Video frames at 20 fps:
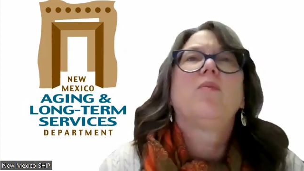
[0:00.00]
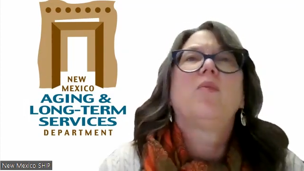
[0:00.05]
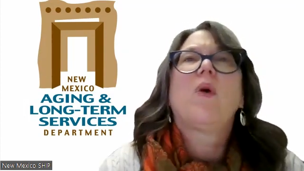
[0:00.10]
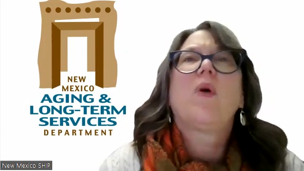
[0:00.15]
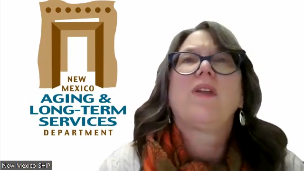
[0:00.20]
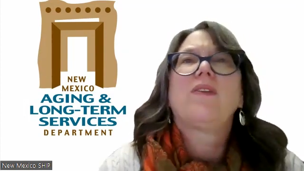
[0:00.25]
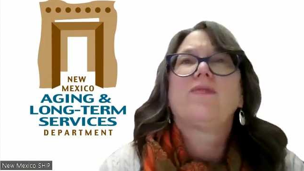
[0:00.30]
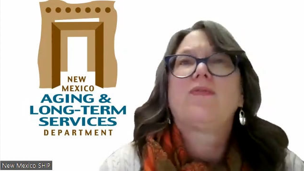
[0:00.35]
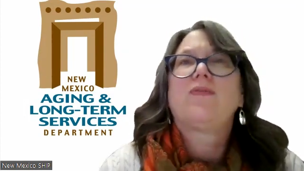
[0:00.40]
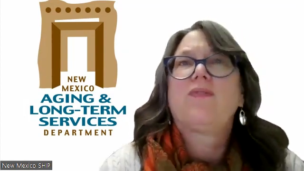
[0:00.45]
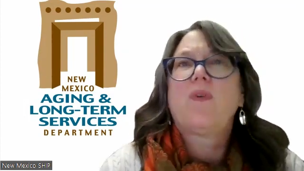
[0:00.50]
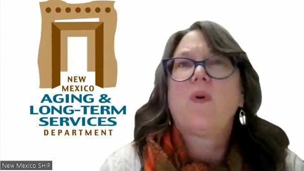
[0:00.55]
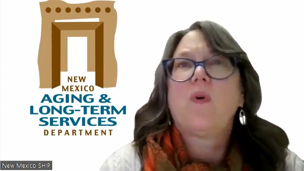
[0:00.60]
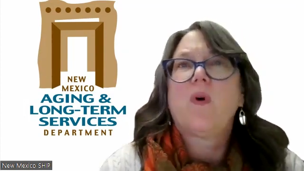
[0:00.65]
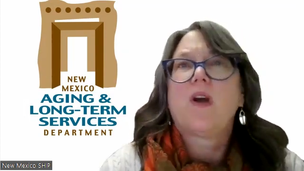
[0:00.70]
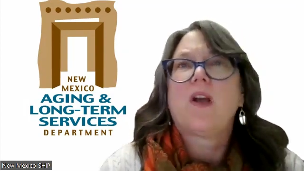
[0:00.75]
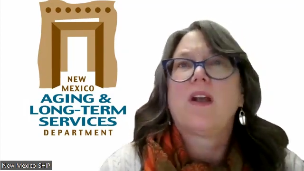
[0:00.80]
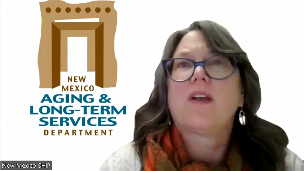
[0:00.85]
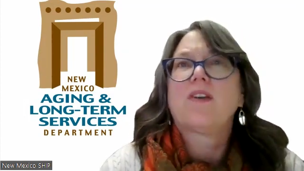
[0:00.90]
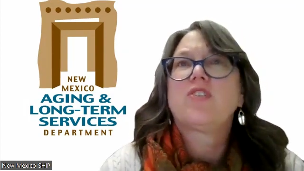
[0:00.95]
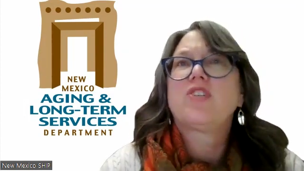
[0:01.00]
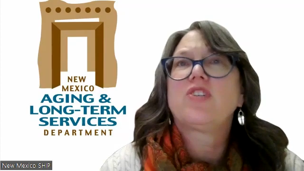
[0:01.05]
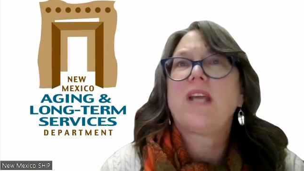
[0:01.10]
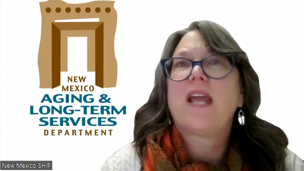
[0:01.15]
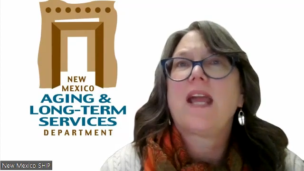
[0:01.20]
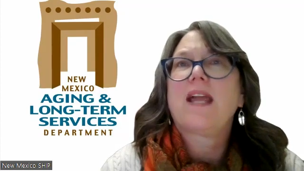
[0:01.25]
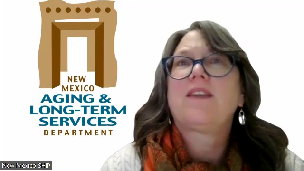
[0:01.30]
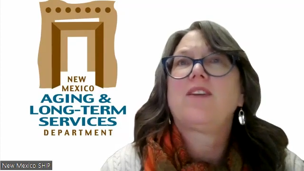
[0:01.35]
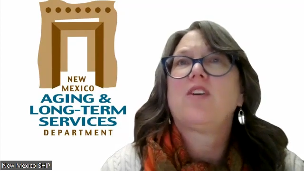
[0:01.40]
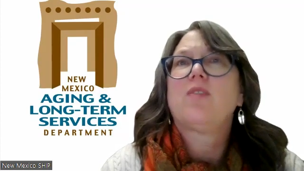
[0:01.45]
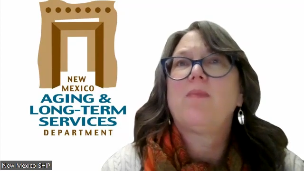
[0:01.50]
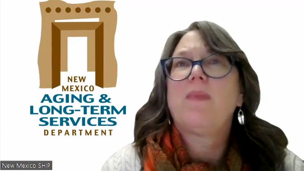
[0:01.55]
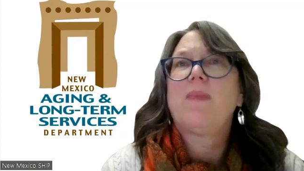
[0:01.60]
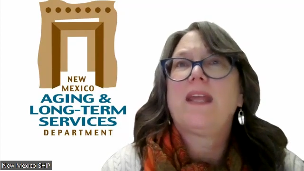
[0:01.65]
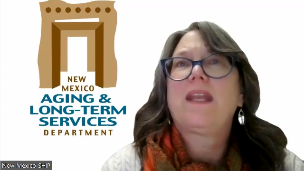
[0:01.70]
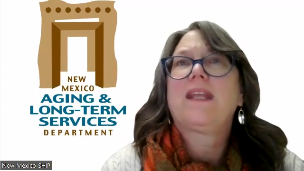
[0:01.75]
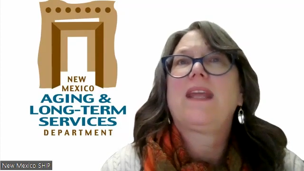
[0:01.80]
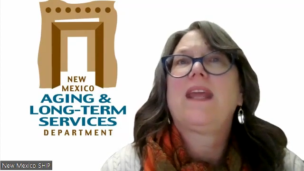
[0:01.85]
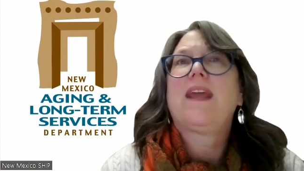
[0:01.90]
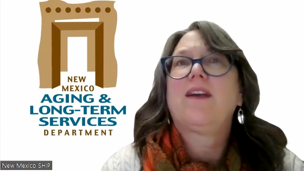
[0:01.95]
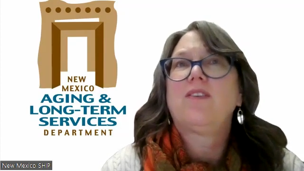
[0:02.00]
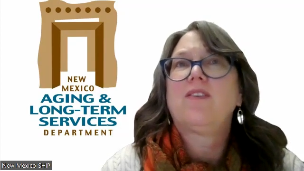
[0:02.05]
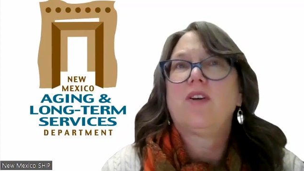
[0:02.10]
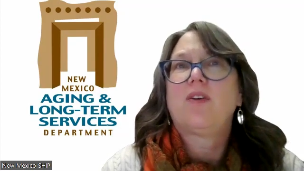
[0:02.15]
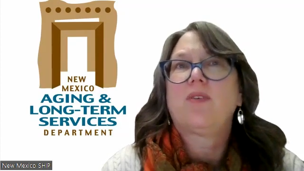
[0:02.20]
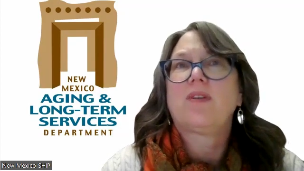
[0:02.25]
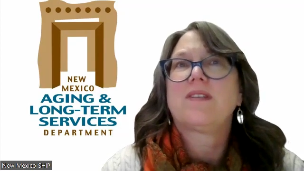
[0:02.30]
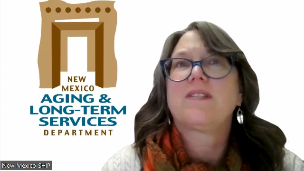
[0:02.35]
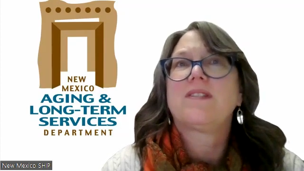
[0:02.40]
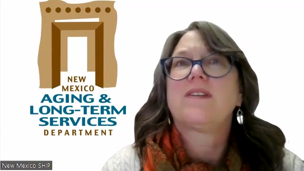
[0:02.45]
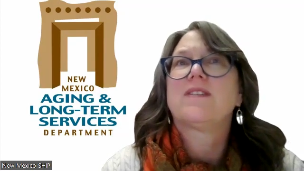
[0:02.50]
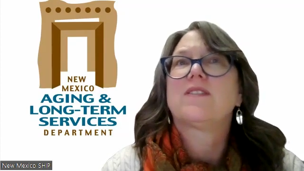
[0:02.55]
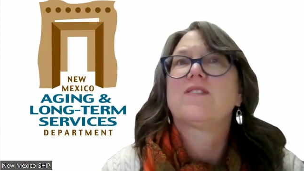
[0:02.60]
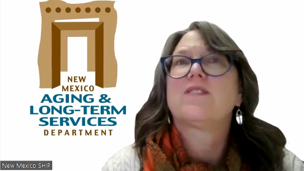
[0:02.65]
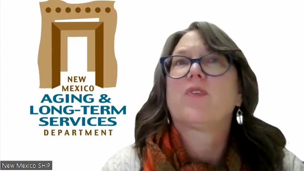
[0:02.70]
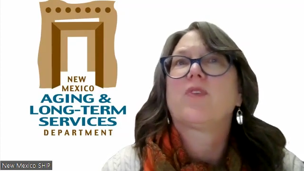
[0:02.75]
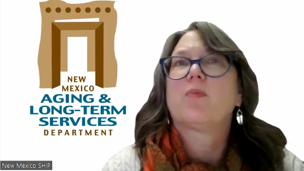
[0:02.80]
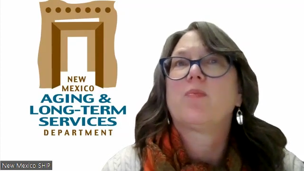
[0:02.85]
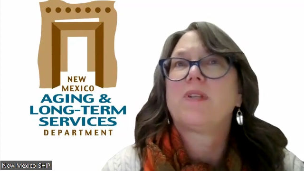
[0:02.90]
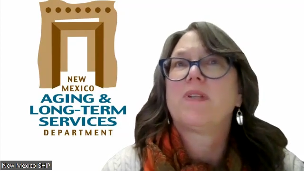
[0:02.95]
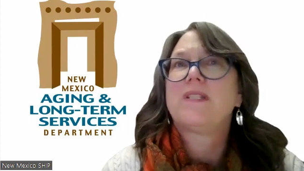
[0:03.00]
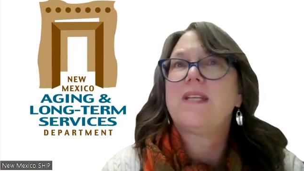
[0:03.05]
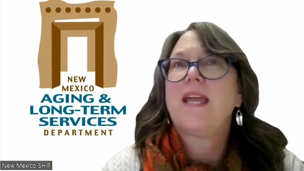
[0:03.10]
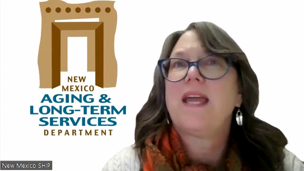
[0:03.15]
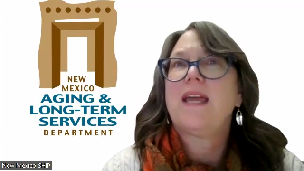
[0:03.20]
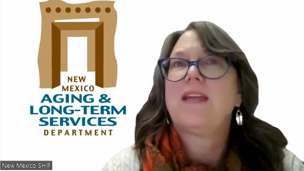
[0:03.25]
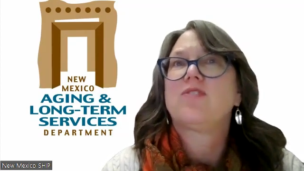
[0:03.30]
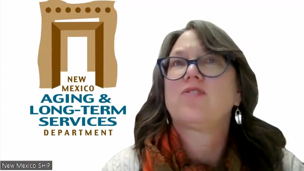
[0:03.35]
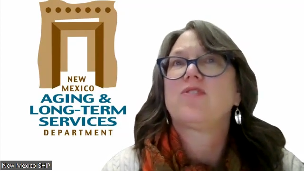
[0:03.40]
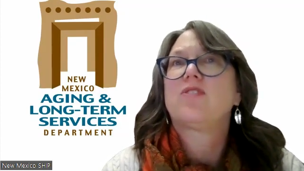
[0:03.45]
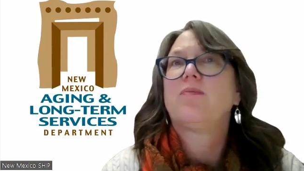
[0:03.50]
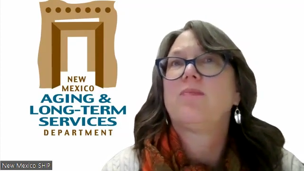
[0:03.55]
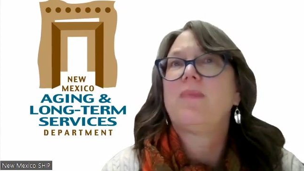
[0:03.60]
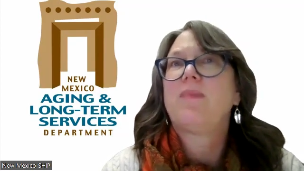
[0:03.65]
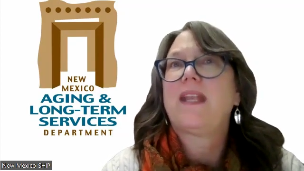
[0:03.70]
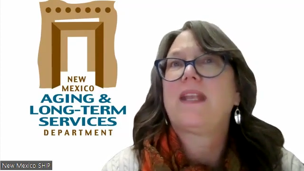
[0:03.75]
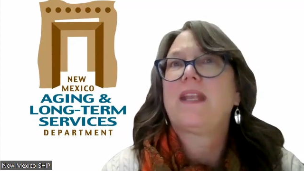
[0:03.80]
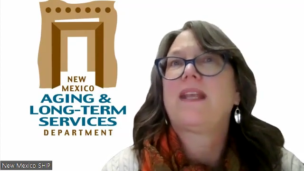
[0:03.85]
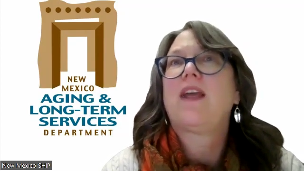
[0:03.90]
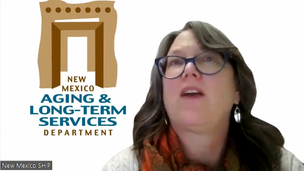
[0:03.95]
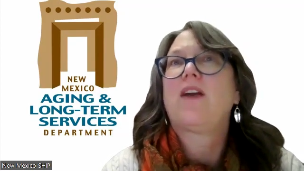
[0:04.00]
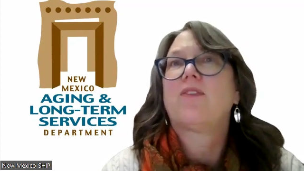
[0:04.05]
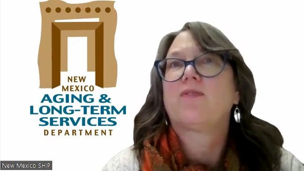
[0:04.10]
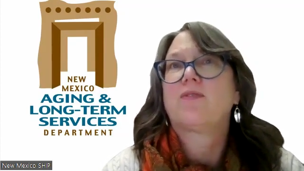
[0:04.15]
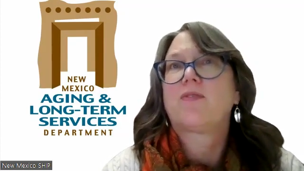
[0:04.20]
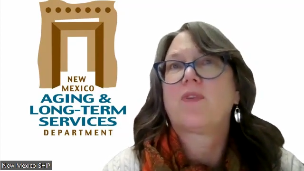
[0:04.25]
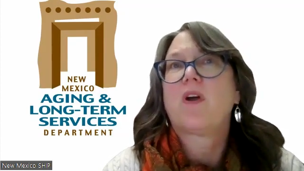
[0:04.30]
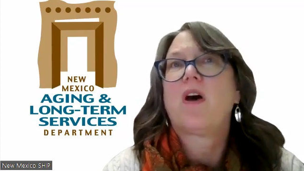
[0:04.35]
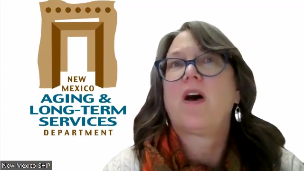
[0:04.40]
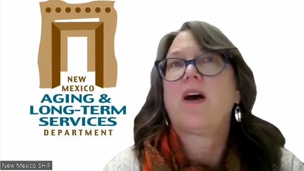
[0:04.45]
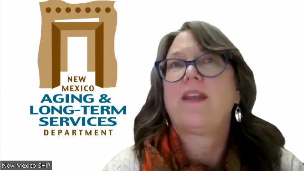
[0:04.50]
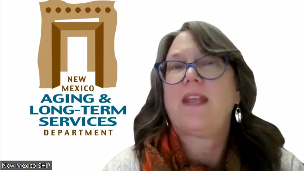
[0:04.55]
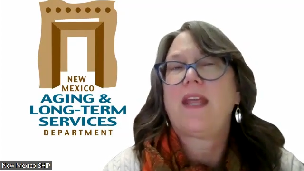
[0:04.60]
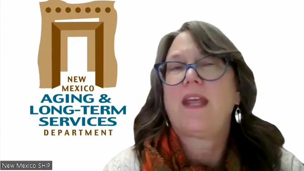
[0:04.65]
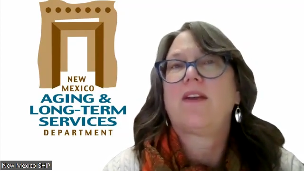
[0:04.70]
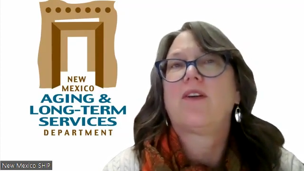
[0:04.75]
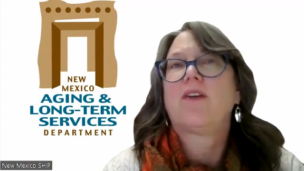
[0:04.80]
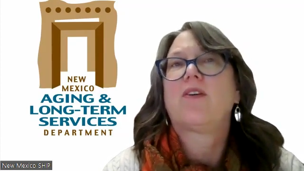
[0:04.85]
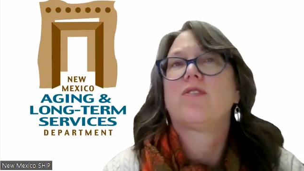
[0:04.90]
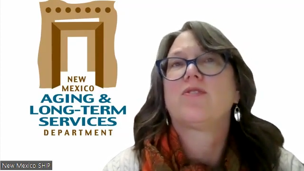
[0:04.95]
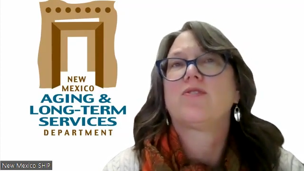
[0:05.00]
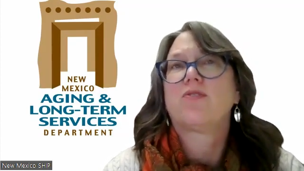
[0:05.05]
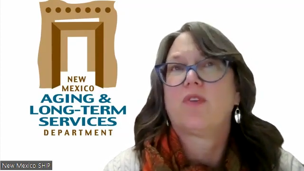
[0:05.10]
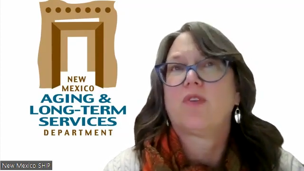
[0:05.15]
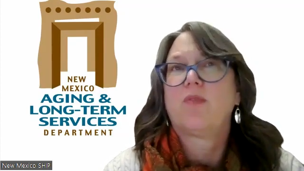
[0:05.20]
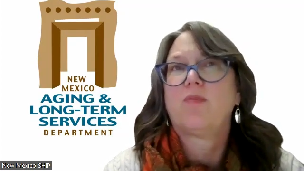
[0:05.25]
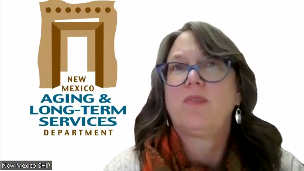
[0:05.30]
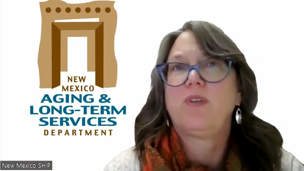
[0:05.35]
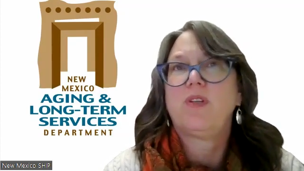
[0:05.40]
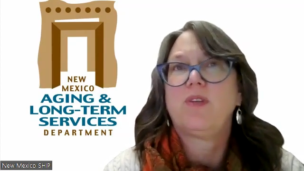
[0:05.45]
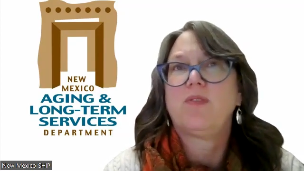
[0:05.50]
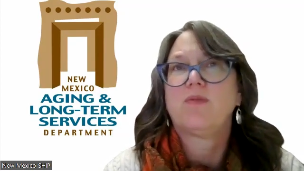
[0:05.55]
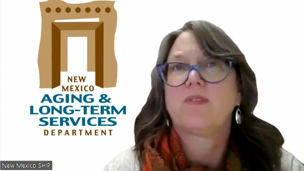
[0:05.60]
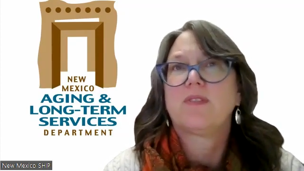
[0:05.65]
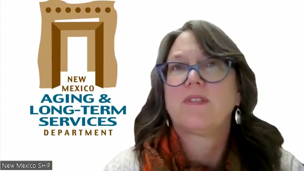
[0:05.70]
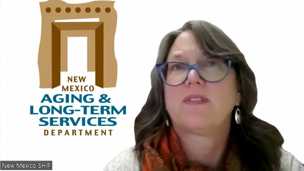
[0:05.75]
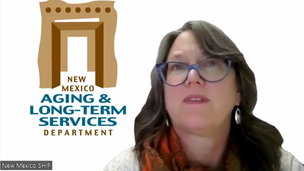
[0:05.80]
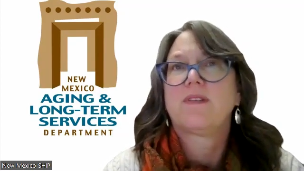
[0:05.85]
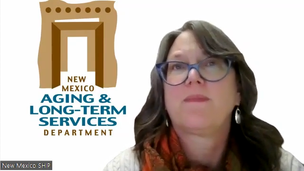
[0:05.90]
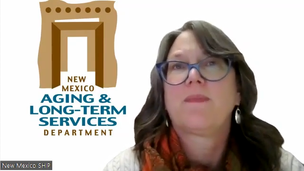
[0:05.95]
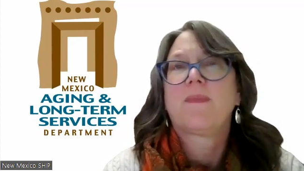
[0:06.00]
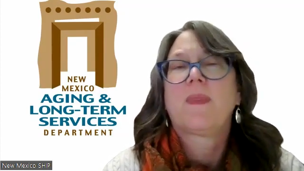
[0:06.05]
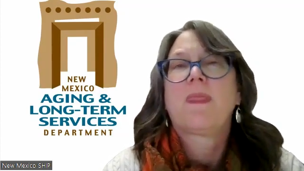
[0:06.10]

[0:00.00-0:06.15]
Point 4, check your Medicare notices for potential Medicare fraud, errors, or abuse.